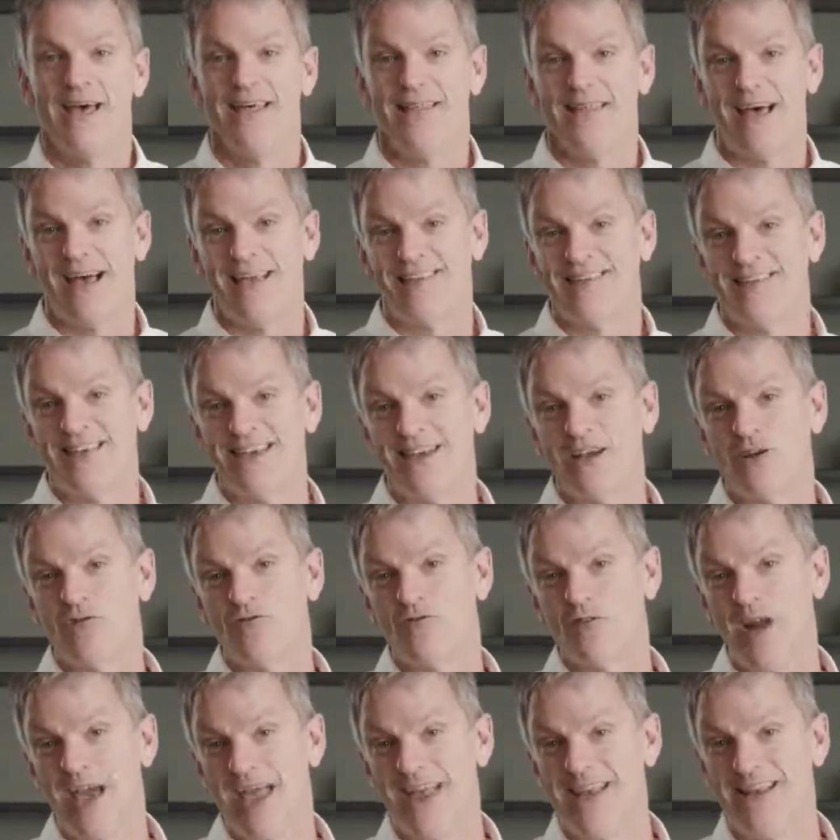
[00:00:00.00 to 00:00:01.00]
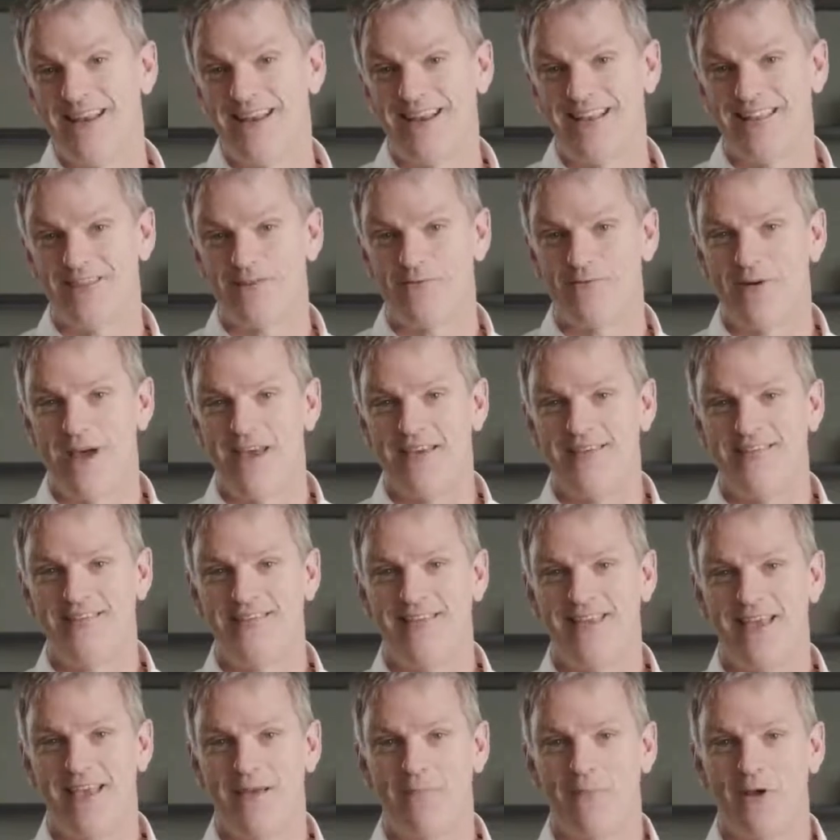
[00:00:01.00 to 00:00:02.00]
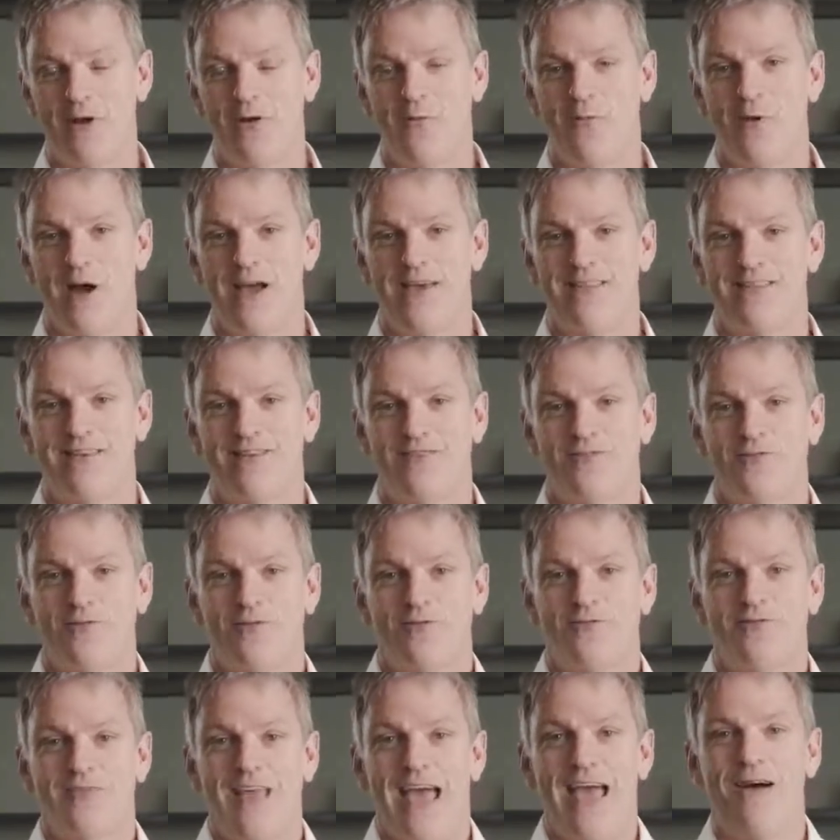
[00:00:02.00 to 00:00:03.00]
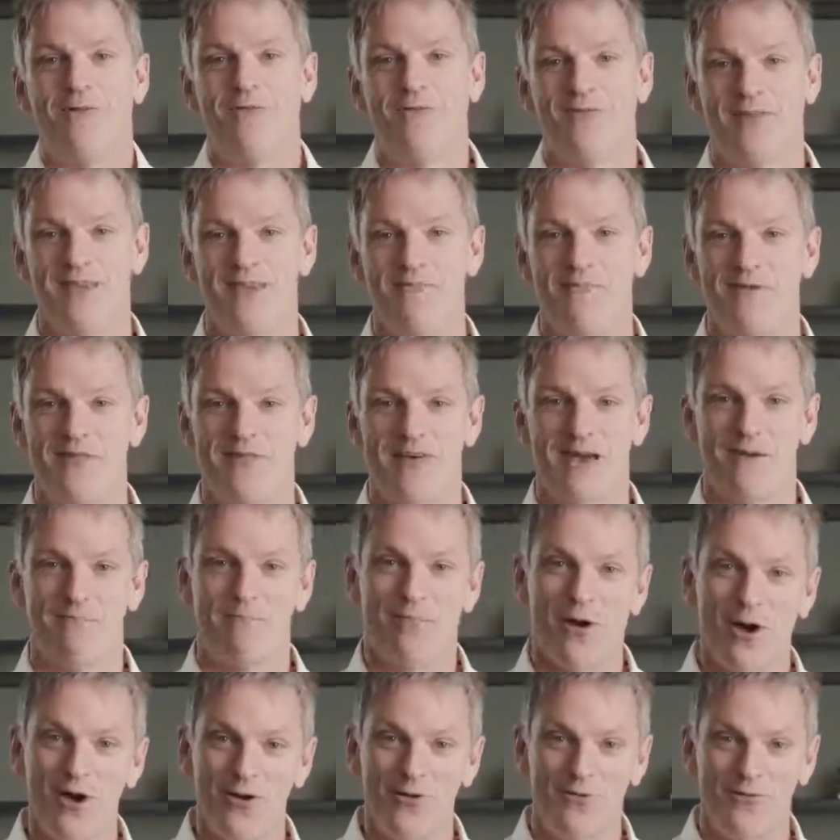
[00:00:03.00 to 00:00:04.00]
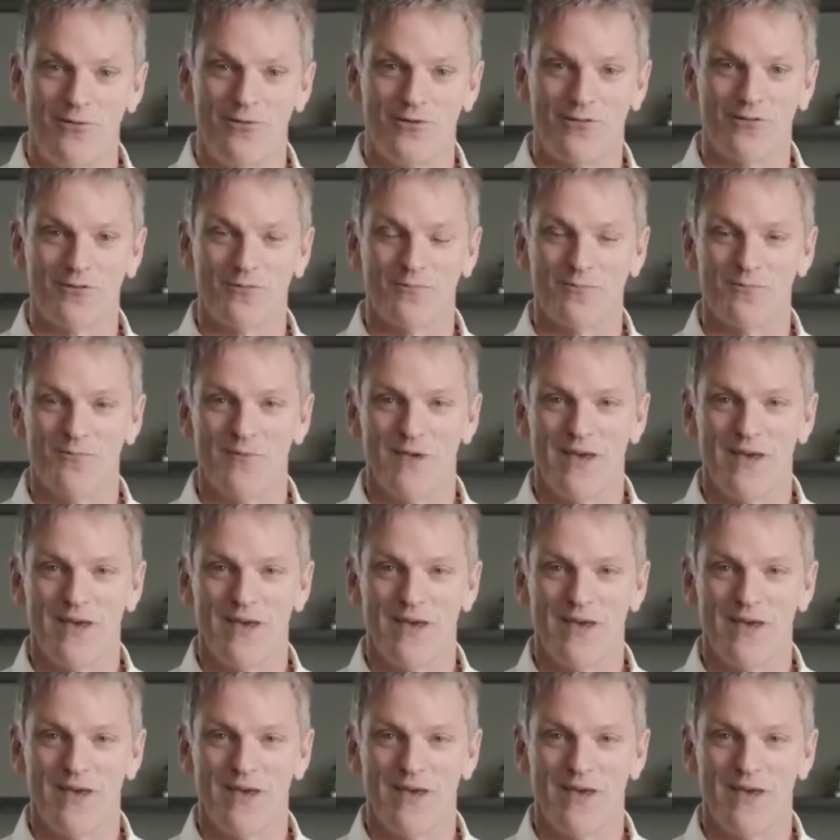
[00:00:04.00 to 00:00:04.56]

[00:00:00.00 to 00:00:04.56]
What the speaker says: That's ingrained in the race team in a way that's sort of down deep in their bones.